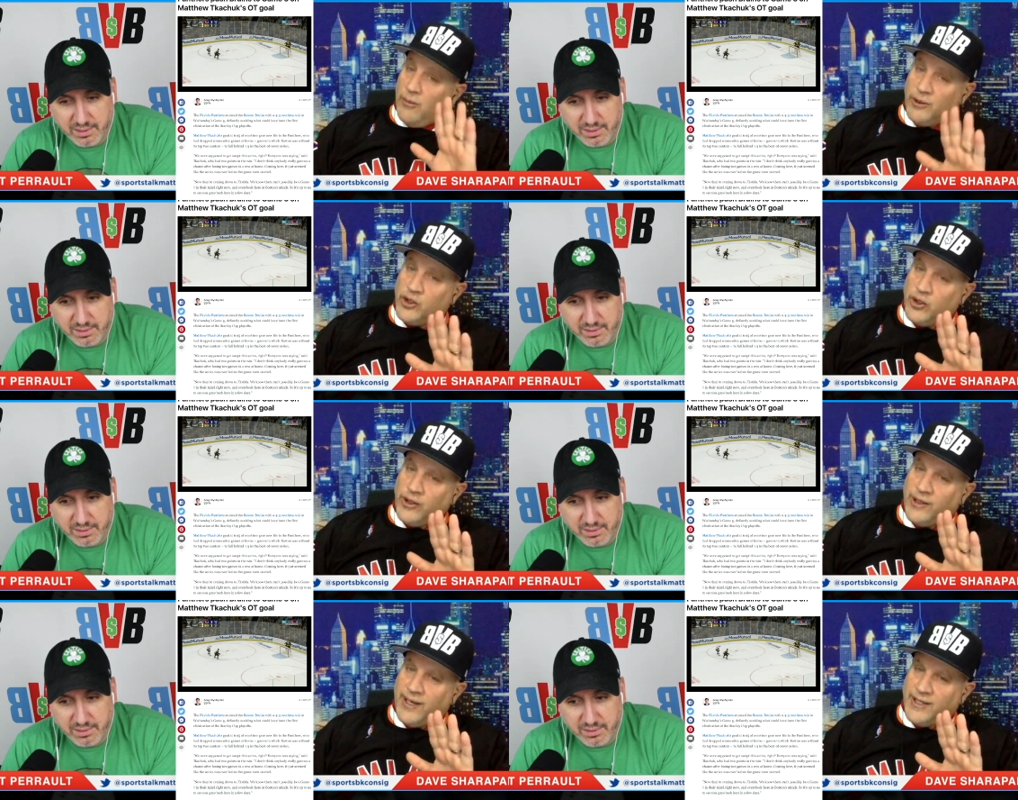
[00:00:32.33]
Speaker 1: you almost
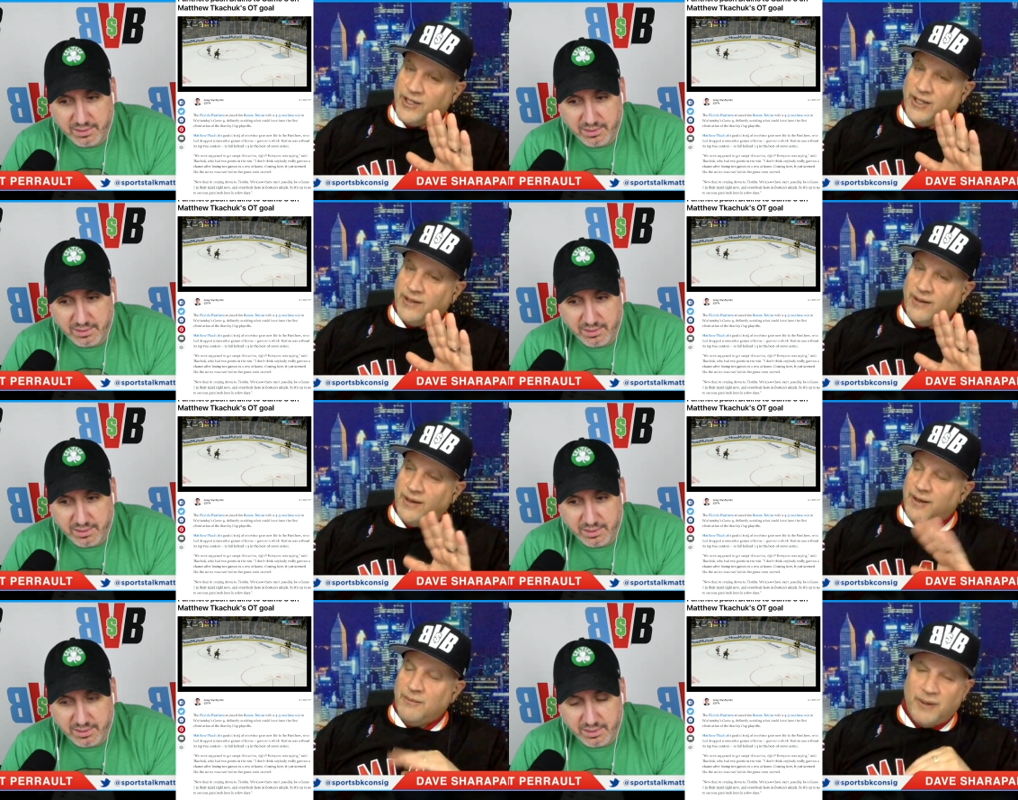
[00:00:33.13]
shouldn't touch it,
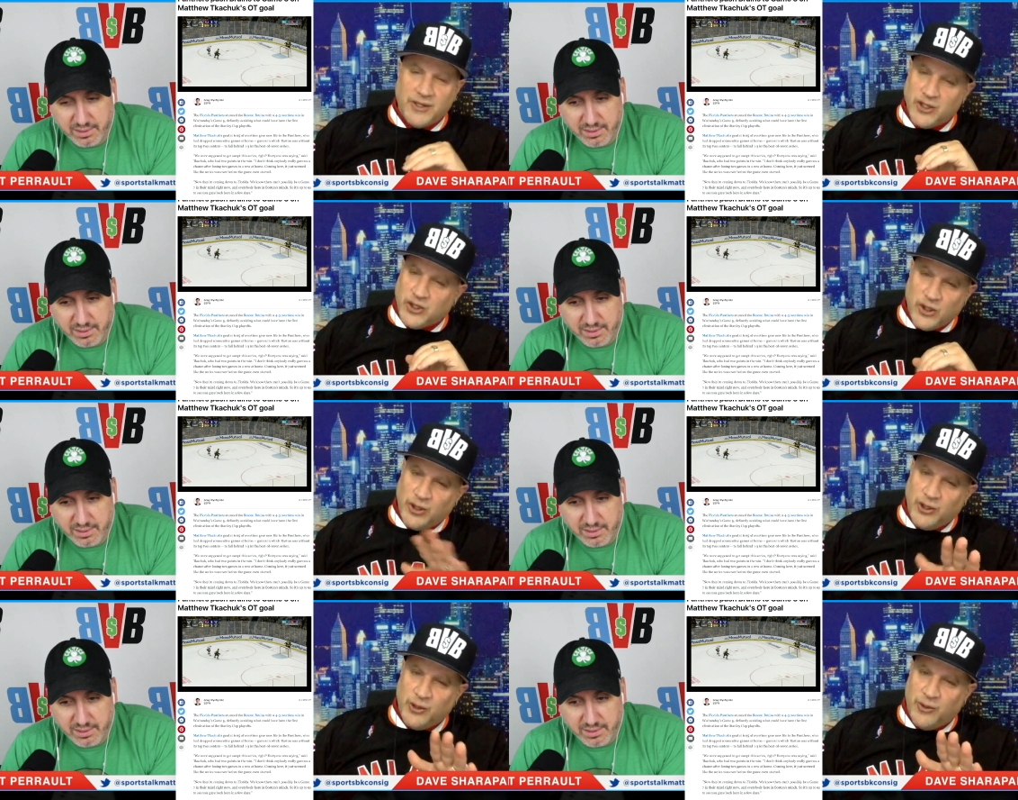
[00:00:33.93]
but you
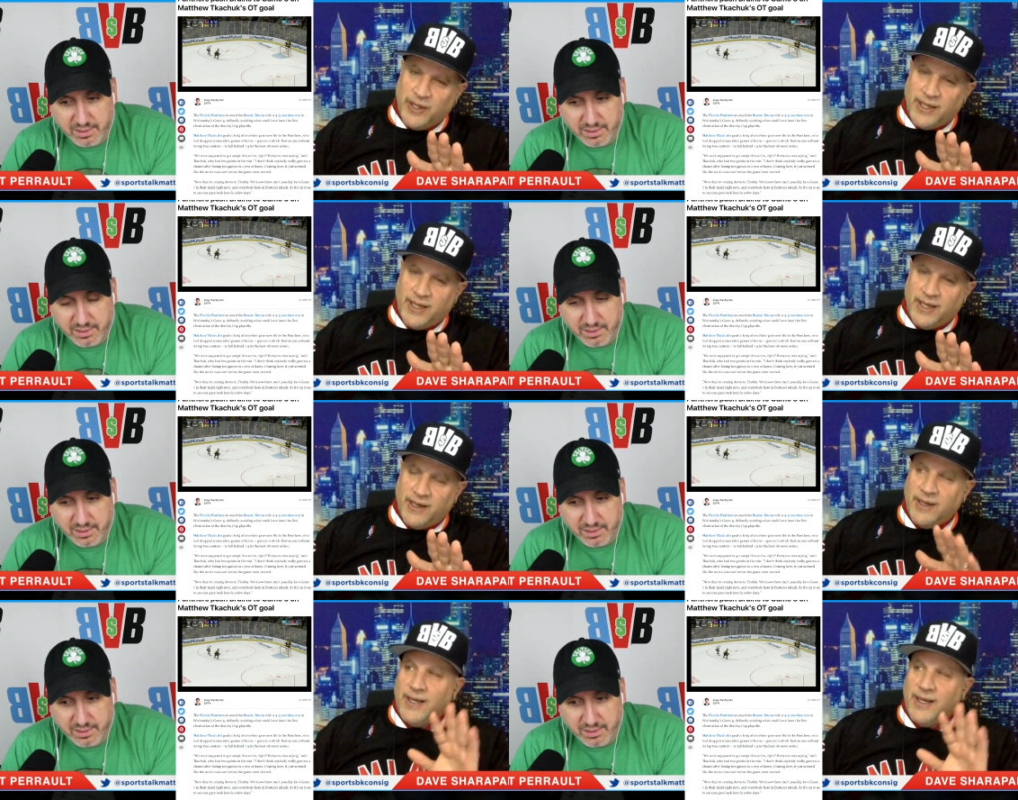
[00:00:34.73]
shouldn't do what he did.